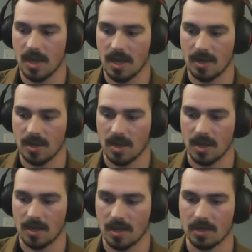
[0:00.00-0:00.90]
And
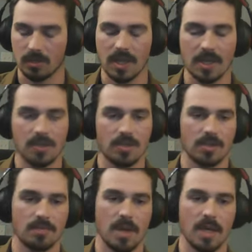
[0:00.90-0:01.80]
the lynx
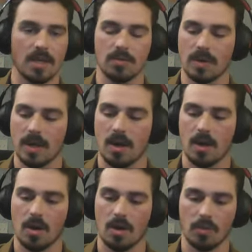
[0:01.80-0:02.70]
just made his way
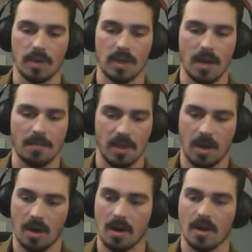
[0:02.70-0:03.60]
all the way up
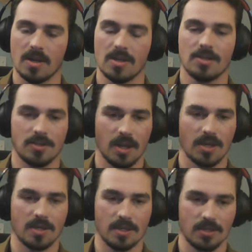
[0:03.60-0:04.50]
there,
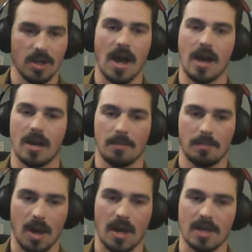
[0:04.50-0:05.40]
stuck his entire
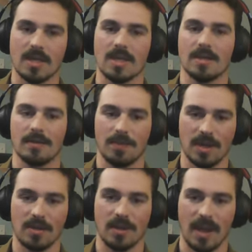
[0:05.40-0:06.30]
body
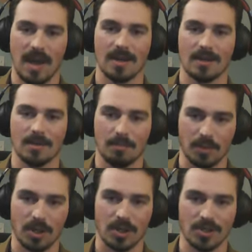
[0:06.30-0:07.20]
in that
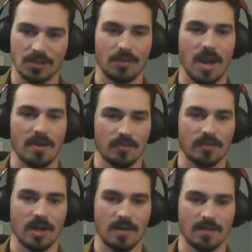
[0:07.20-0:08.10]
bush right in
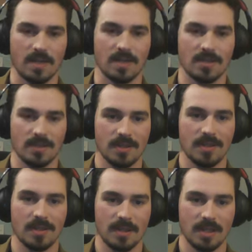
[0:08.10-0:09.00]
front of this
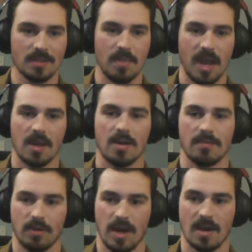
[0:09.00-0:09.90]
band
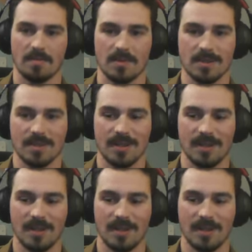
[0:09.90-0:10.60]
of rams.